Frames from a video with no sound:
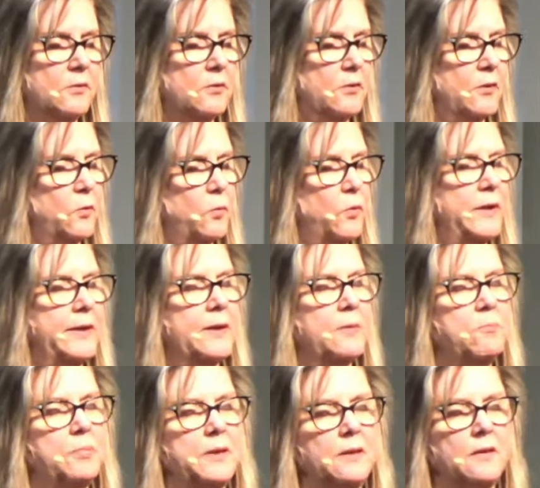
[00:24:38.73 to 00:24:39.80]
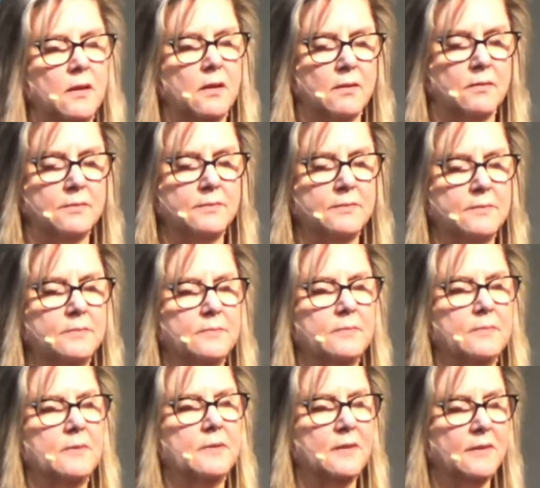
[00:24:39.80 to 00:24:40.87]
so that we can be love,
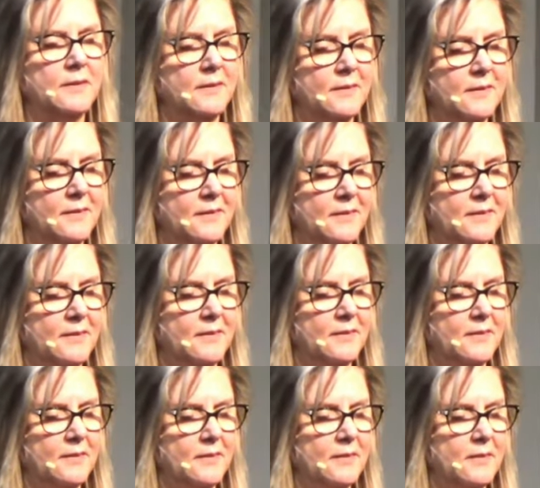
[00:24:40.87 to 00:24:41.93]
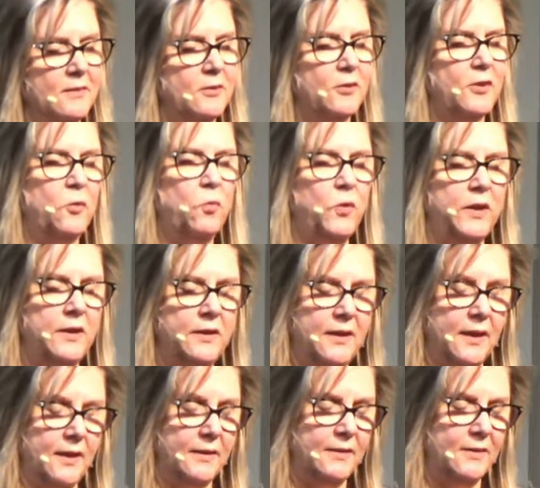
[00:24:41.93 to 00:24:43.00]
so that we
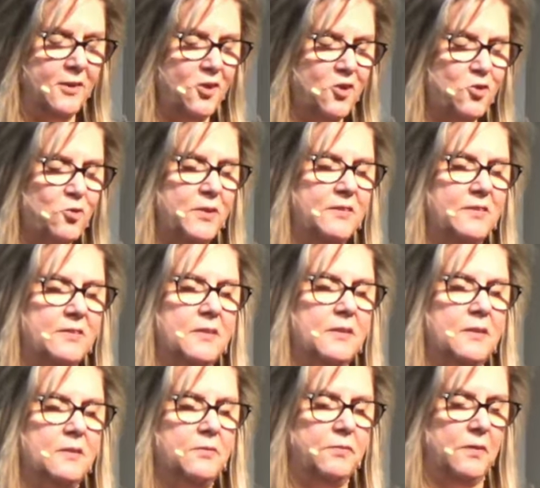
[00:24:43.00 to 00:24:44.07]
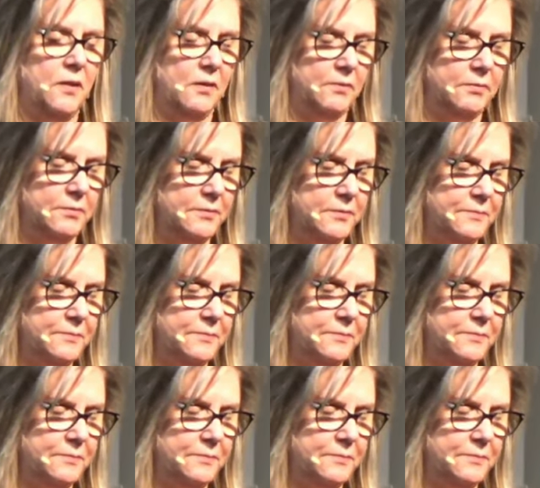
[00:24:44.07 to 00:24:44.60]
can receive love.